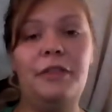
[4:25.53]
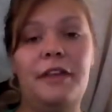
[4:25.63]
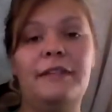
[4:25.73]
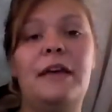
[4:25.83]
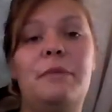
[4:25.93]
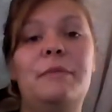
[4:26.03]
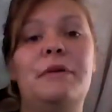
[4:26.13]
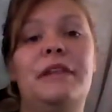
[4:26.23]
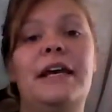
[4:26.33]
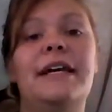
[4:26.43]
thing that
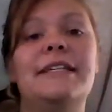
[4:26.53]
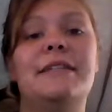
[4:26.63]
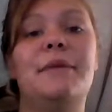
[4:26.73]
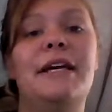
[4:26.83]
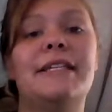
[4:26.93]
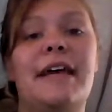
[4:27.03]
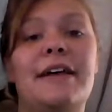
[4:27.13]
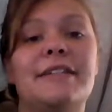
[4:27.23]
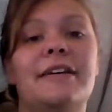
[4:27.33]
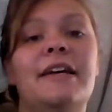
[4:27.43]
people think is the biggest
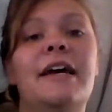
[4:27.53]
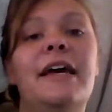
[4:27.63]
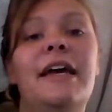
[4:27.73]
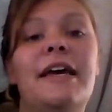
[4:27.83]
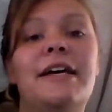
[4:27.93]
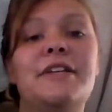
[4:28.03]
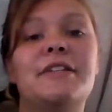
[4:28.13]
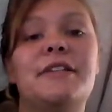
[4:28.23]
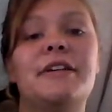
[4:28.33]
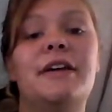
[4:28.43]
hassle
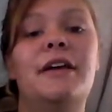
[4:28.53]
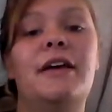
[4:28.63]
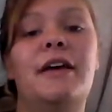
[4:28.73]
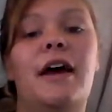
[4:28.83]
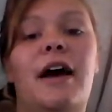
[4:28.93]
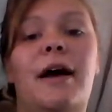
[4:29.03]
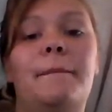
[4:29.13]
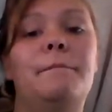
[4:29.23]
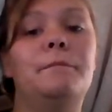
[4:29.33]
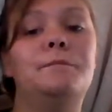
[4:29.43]
is
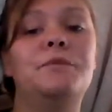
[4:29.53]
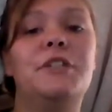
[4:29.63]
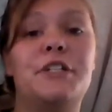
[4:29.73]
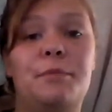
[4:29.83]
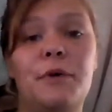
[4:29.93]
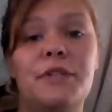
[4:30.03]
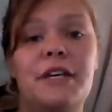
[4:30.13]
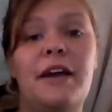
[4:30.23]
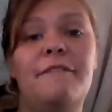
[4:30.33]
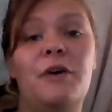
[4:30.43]

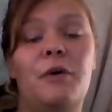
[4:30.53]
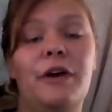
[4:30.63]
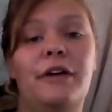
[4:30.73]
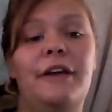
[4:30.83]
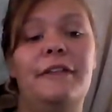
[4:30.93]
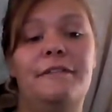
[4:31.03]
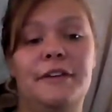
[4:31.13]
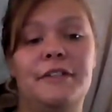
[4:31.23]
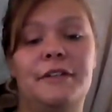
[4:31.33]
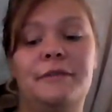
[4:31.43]
disposing of the oil in the
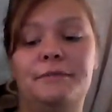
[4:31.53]
filter.